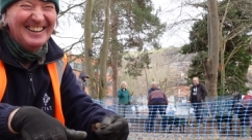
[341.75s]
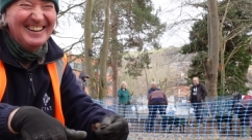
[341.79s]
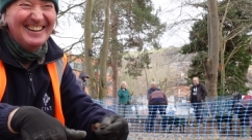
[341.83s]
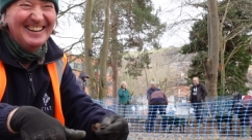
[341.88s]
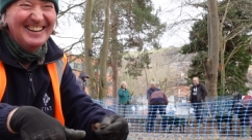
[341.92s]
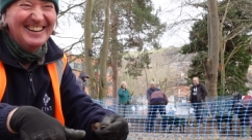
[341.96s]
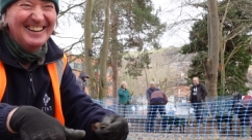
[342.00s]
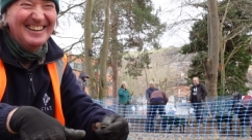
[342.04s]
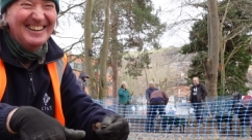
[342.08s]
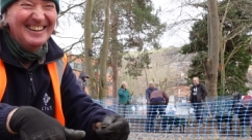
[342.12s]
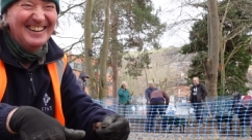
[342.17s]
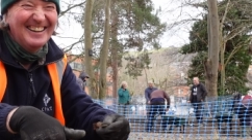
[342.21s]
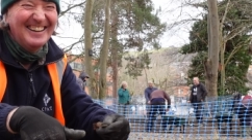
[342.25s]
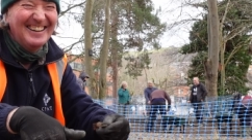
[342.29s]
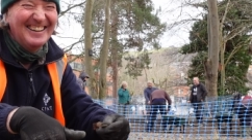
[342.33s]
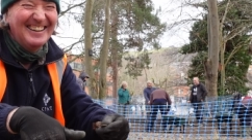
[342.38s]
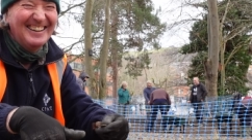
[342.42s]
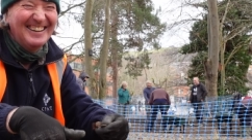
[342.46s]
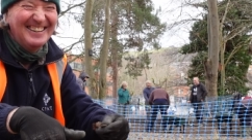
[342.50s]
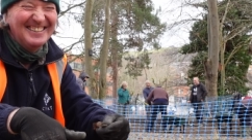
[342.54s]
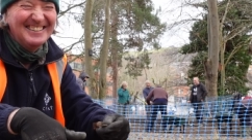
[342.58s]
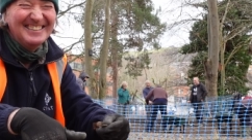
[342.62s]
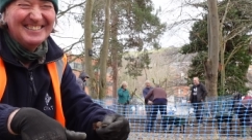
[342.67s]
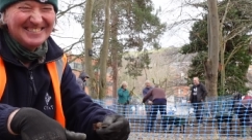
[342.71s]
It was about
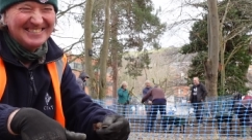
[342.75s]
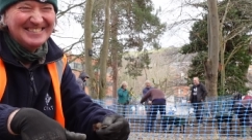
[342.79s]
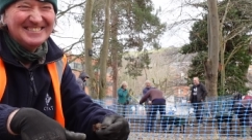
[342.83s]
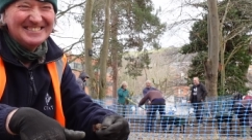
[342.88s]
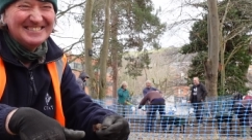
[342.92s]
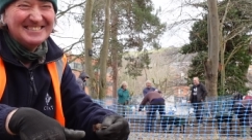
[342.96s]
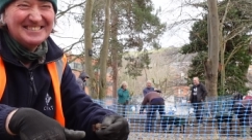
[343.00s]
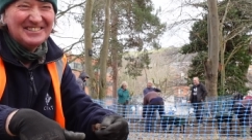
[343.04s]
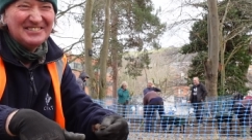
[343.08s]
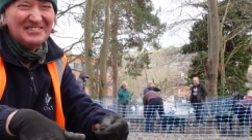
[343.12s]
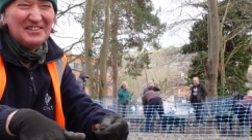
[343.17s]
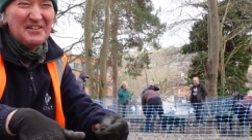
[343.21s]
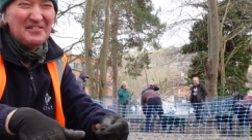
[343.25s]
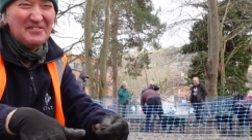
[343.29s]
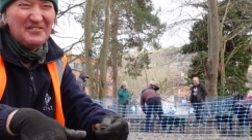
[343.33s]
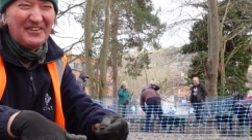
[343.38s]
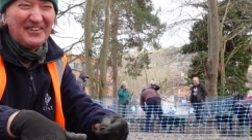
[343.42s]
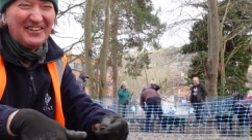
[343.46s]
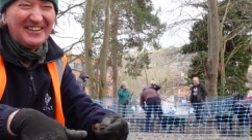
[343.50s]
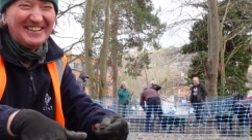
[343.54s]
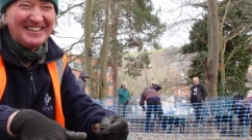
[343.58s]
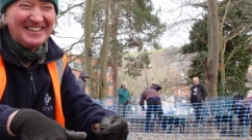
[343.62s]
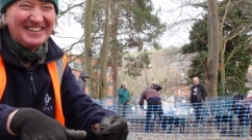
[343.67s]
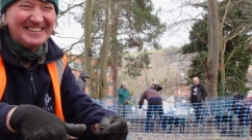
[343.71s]
there. We'll
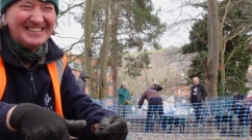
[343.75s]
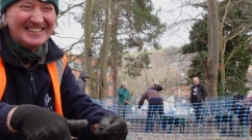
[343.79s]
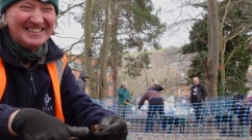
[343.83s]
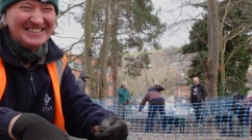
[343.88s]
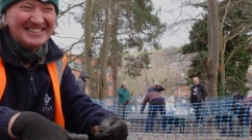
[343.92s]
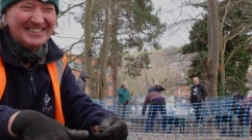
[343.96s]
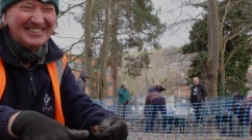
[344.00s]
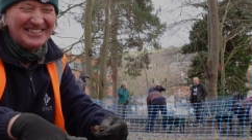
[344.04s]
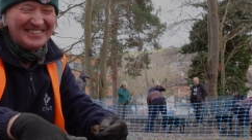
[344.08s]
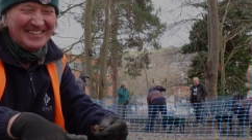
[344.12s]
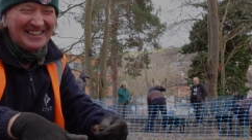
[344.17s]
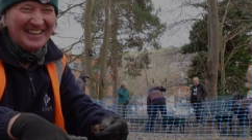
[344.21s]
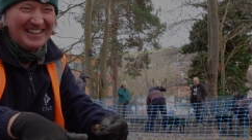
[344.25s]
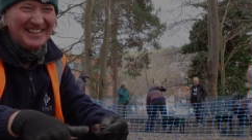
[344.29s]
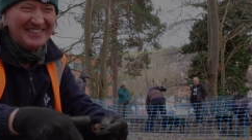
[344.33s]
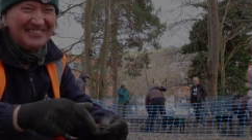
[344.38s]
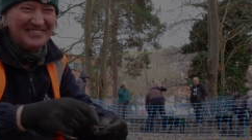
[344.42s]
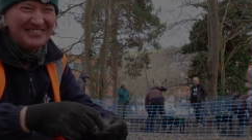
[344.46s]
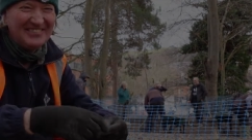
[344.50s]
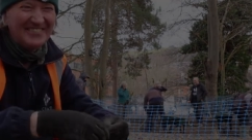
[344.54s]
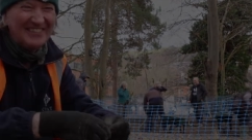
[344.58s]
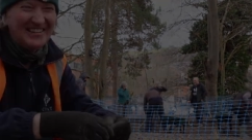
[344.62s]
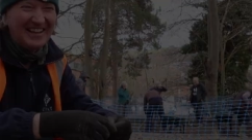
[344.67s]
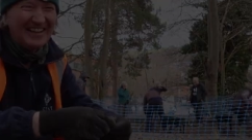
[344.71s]
find it. Yeah. It's okay.
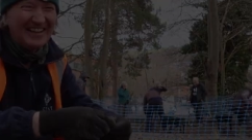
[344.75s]
We'll